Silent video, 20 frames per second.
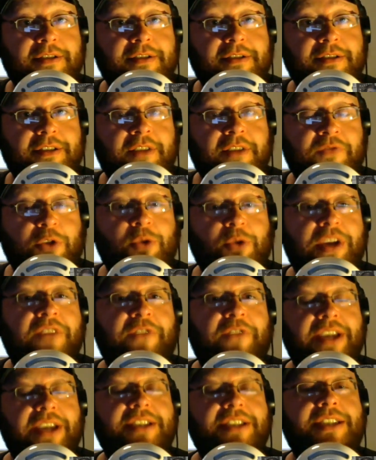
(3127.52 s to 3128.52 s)
If
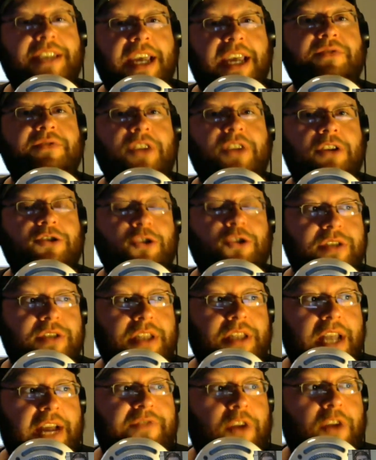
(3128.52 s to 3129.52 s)
he saves RTruth's
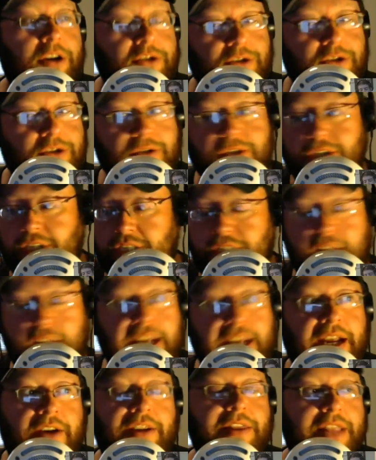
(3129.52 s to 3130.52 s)
life, RTruth should just lay
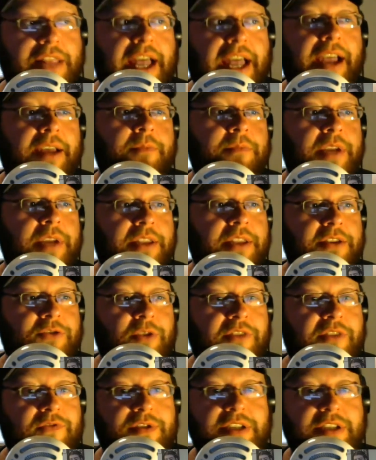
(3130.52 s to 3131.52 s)
down and let him be the
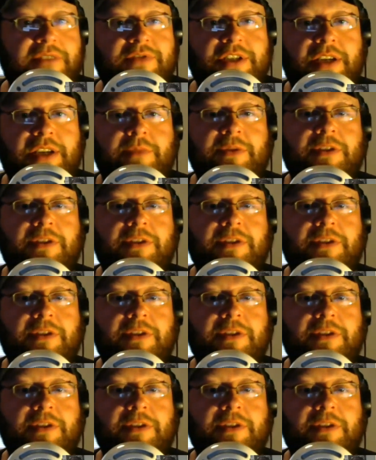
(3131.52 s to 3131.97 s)
24/7 champion.